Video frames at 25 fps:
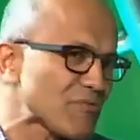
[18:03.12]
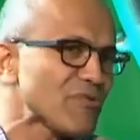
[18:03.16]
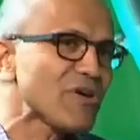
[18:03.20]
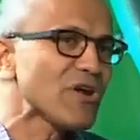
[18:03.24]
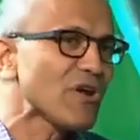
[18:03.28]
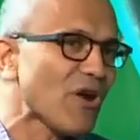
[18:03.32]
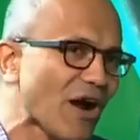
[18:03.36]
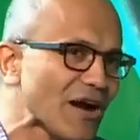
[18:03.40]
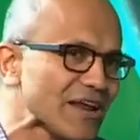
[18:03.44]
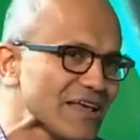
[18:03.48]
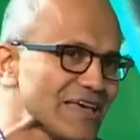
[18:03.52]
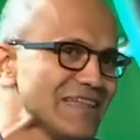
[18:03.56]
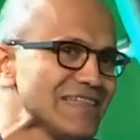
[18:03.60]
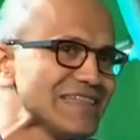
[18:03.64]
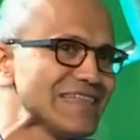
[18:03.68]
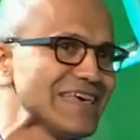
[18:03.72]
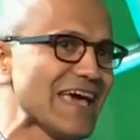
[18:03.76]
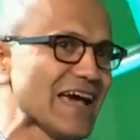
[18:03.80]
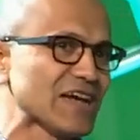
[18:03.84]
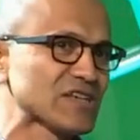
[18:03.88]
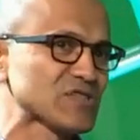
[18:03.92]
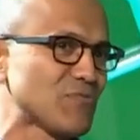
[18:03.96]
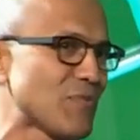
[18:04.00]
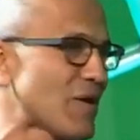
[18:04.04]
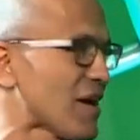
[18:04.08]
we're not in the
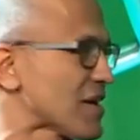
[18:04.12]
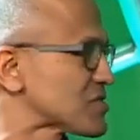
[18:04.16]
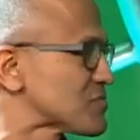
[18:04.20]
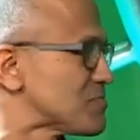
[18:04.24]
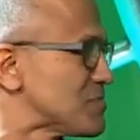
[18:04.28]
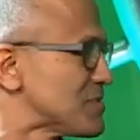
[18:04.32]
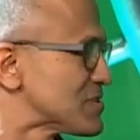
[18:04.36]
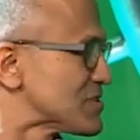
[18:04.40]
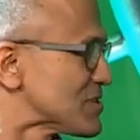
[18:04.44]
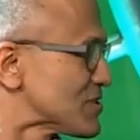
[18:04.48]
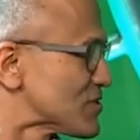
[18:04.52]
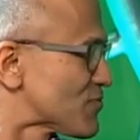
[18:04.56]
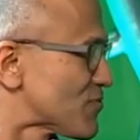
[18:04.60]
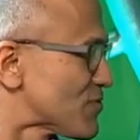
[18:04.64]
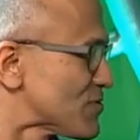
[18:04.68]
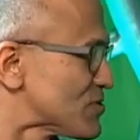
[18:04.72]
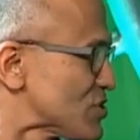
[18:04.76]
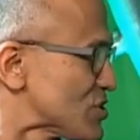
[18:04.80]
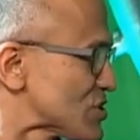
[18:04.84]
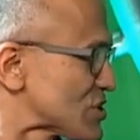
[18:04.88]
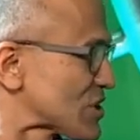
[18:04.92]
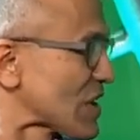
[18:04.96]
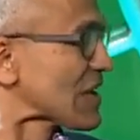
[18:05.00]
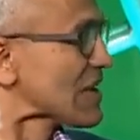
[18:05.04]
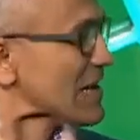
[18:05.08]
Xbox business for
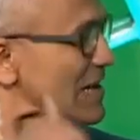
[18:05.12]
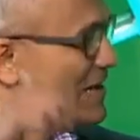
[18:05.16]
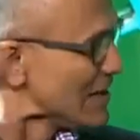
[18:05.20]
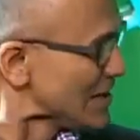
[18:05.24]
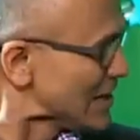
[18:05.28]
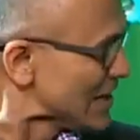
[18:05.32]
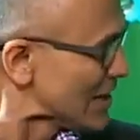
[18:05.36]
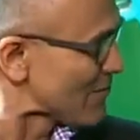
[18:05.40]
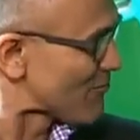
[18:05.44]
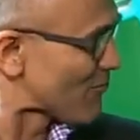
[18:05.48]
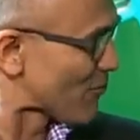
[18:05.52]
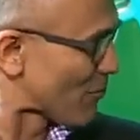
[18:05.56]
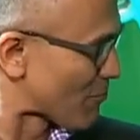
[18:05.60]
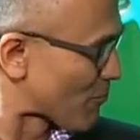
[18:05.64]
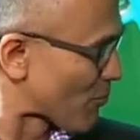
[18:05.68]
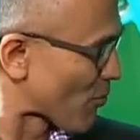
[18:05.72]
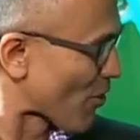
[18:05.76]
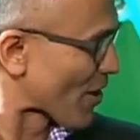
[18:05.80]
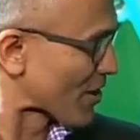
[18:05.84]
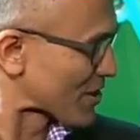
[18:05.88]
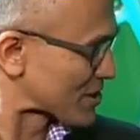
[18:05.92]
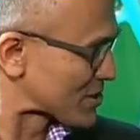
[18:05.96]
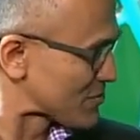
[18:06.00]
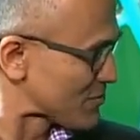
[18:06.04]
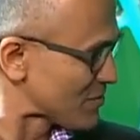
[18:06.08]
just learning for
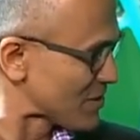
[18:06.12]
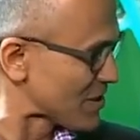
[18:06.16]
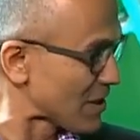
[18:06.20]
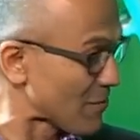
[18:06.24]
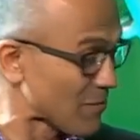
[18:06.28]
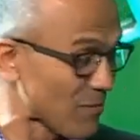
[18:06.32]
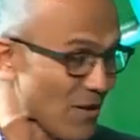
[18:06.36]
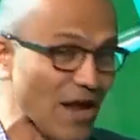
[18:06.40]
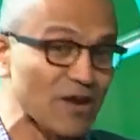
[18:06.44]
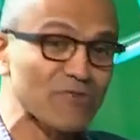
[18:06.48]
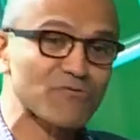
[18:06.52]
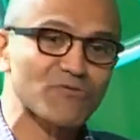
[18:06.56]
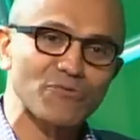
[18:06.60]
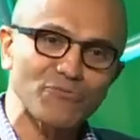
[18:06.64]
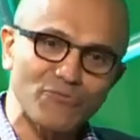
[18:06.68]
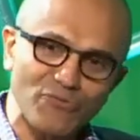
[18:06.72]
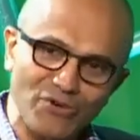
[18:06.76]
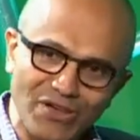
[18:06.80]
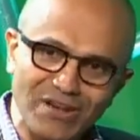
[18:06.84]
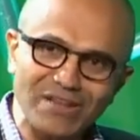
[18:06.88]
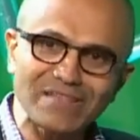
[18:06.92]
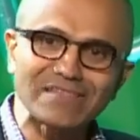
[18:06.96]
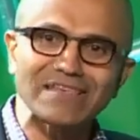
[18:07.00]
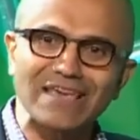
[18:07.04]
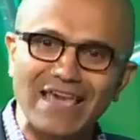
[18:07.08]
productivity or platform.
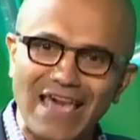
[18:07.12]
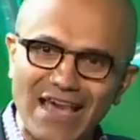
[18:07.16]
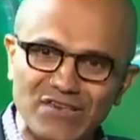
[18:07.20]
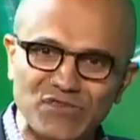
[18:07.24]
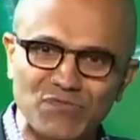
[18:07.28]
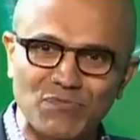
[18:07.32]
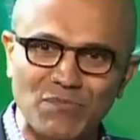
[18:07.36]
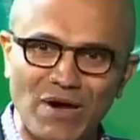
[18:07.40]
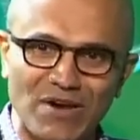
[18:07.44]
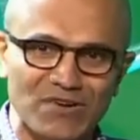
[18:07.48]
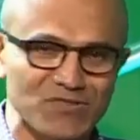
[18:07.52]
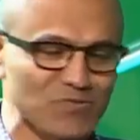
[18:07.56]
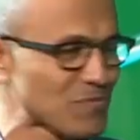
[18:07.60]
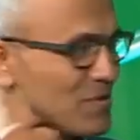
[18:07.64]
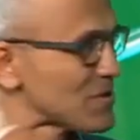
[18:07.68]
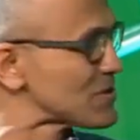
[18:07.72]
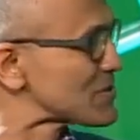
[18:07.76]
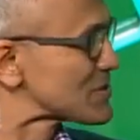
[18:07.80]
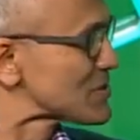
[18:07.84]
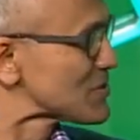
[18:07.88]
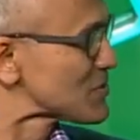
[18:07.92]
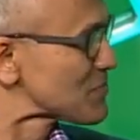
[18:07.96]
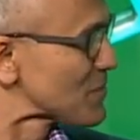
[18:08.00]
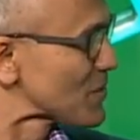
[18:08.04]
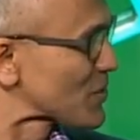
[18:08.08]
We're in the Xbox
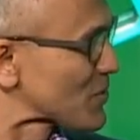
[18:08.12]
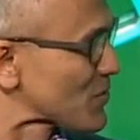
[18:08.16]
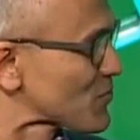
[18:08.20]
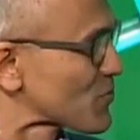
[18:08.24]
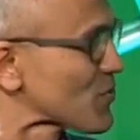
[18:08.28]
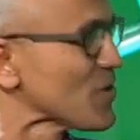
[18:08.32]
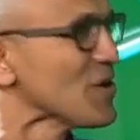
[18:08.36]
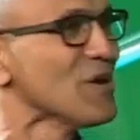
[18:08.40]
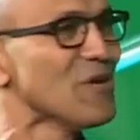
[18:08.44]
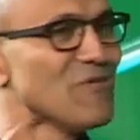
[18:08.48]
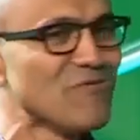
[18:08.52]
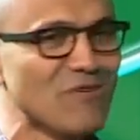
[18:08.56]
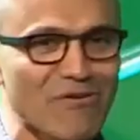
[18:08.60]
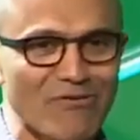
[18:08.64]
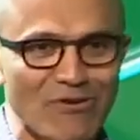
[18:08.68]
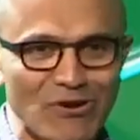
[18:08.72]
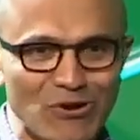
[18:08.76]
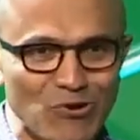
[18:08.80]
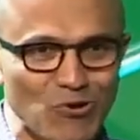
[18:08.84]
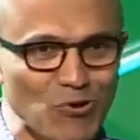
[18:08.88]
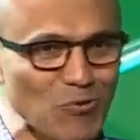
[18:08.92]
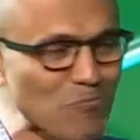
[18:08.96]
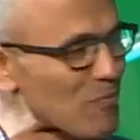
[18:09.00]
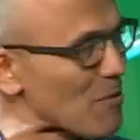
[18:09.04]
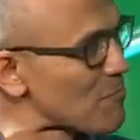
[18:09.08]
business because we have a
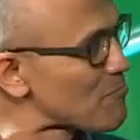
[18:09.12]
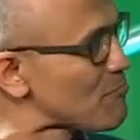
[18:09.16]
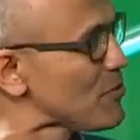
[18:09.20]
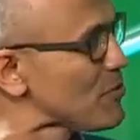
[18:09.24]
group of